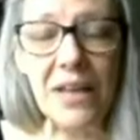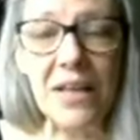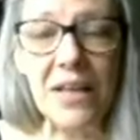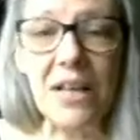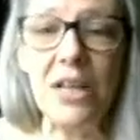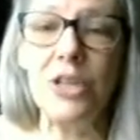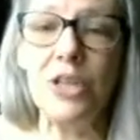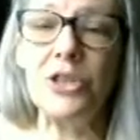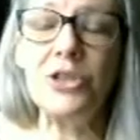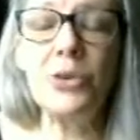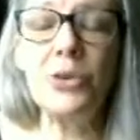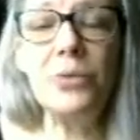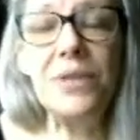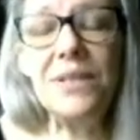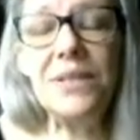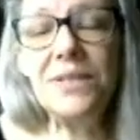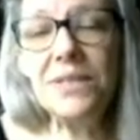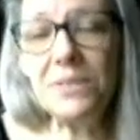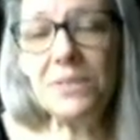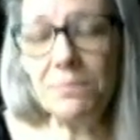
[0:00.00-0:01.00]
so
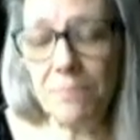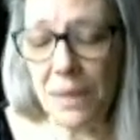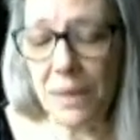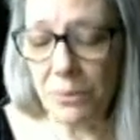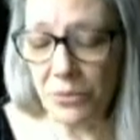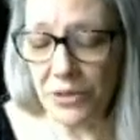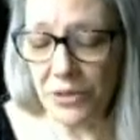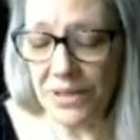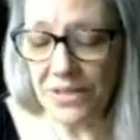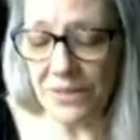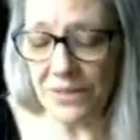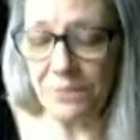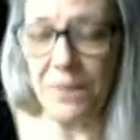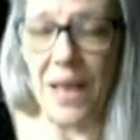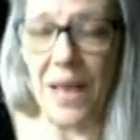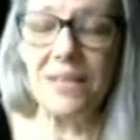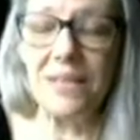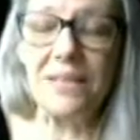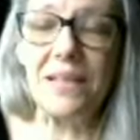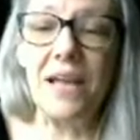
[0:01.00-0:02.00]
this is memories of
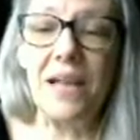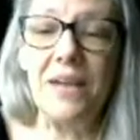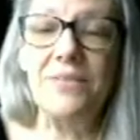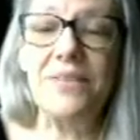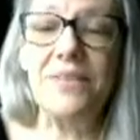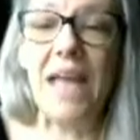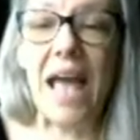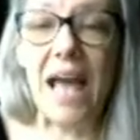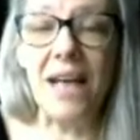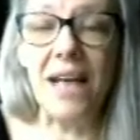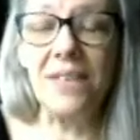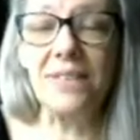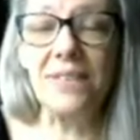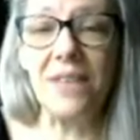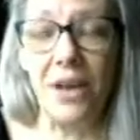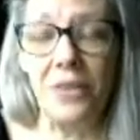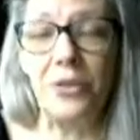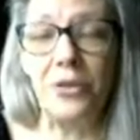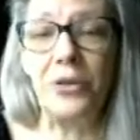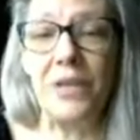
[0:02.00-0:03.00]
past lives as
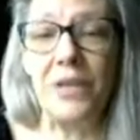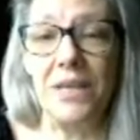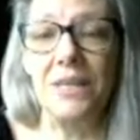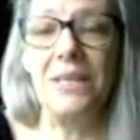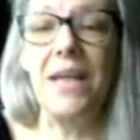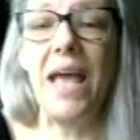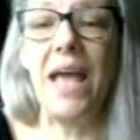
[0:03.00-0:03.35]
otherkin,